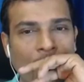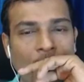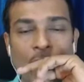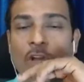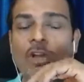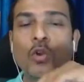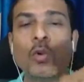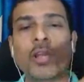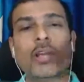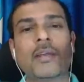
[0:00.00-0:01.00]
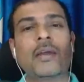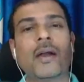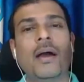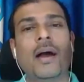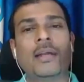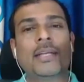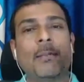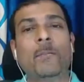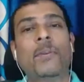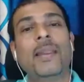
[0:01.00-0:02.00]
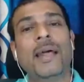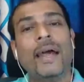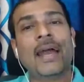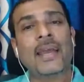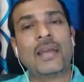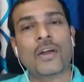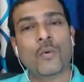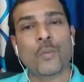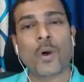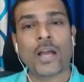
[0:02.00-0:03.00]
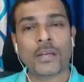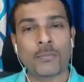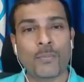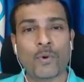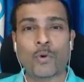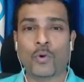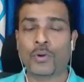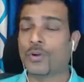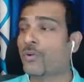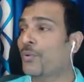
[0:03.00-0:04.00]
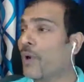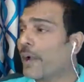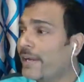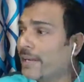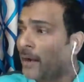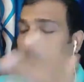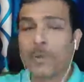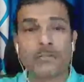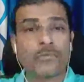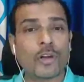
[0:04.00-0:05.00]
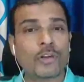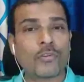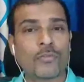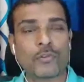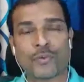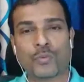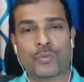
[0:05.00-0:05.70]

You are looking at a blank whiteboard right up in front of you.